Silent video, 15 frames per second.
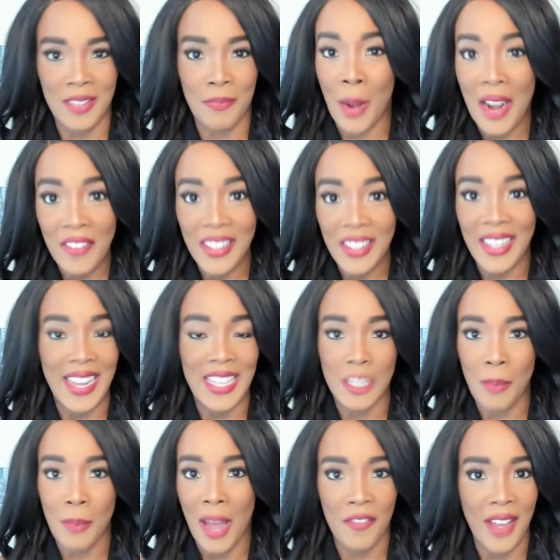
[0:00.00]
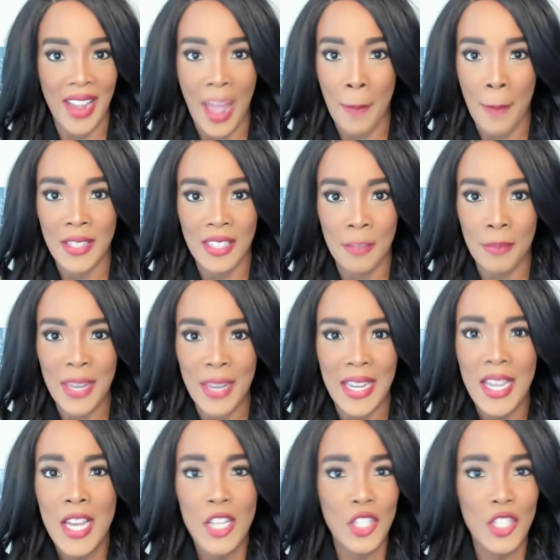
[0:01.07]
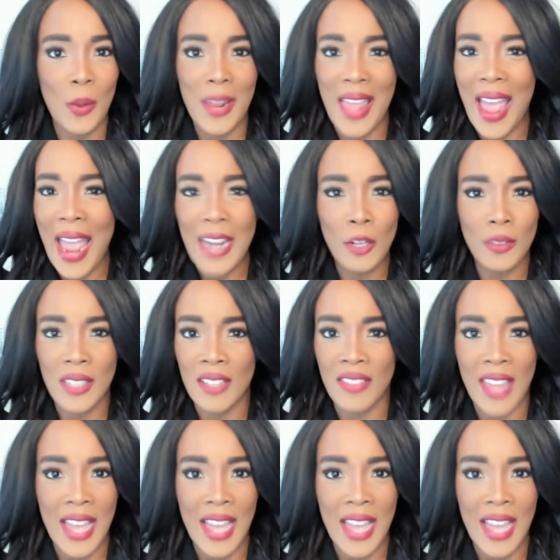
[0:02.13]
prevalent as Spotify happens to be. So I don't think